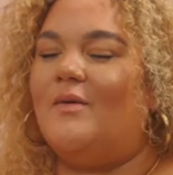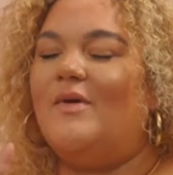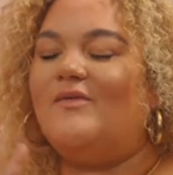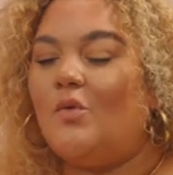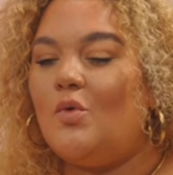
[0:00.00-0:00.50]
Oh,
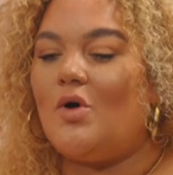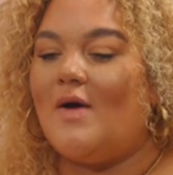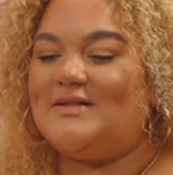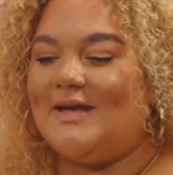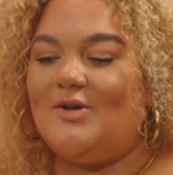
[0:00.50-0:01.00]
we've all
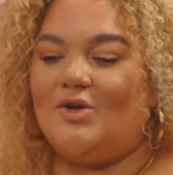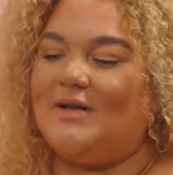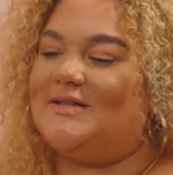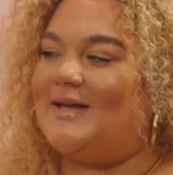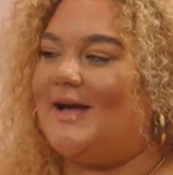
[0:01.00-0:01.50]
got this inner
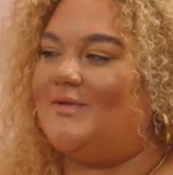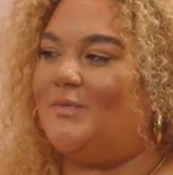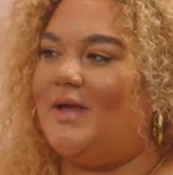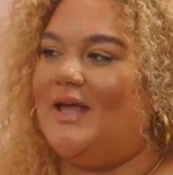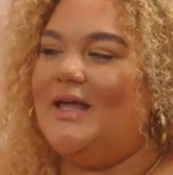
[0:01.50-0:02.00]
critic,
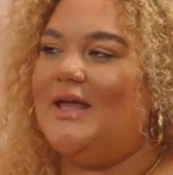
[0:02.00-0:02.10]
haven't we?